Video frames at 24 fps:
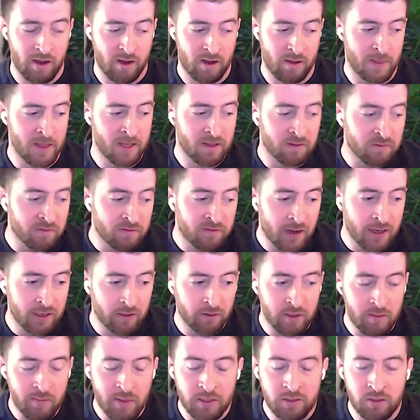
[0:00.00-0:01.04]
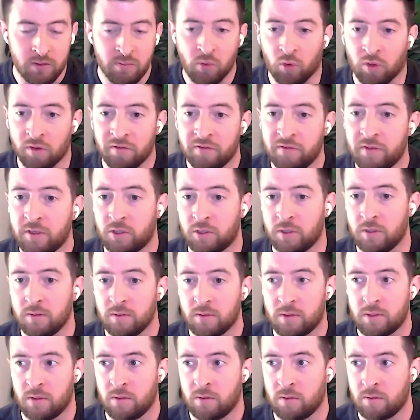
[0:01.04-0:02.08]
Um, and then finally, it makes you more
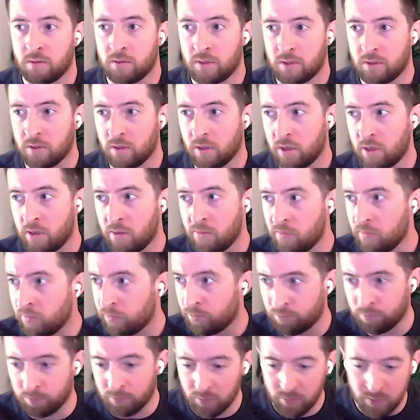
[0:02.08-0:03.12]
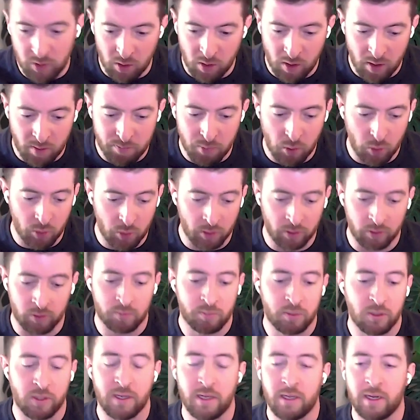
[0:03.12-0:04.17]
efficient. So there's um, you know a
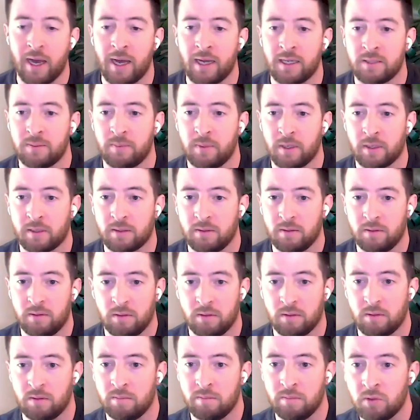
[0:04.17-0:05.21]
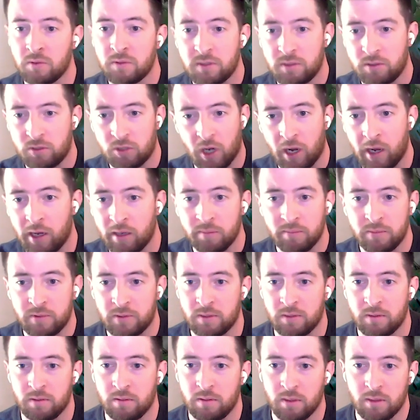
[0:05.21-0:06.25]
boilerplate aspect to most
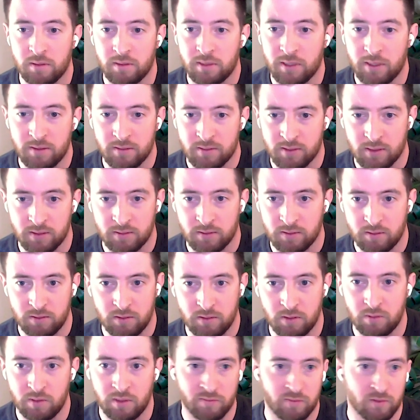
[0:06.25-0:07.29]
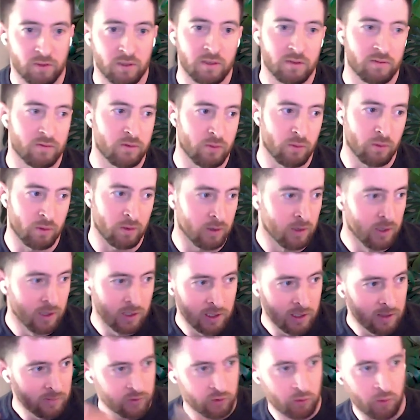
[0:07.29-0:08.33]
jobs, and, and data science is no different. If you are
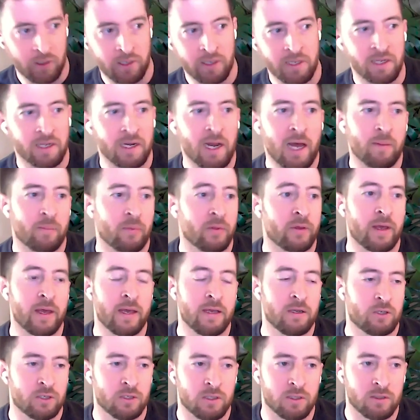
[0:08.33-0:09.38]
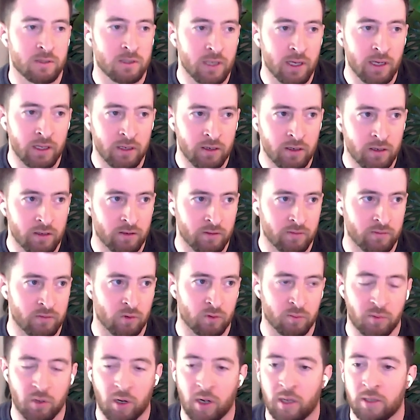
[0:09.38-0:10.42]
creating an application at the end of
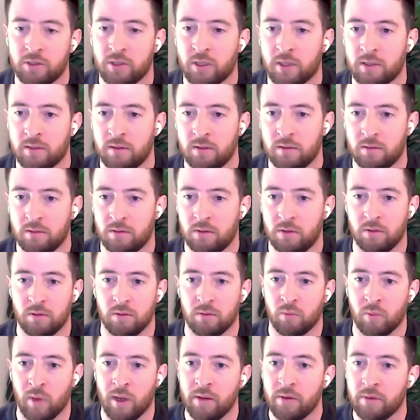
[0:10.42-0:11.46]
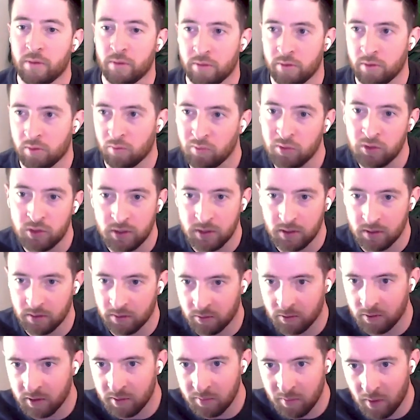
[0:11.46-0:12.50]
your project to render your machine
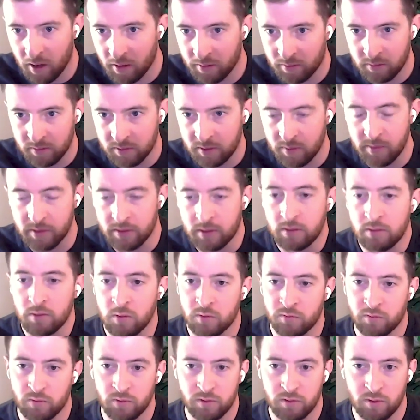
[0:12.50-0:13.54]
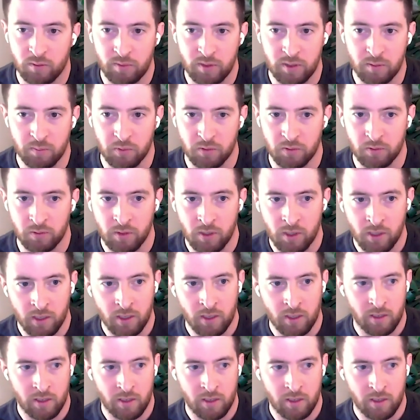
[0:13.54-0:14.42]
learning model to make it useful to people,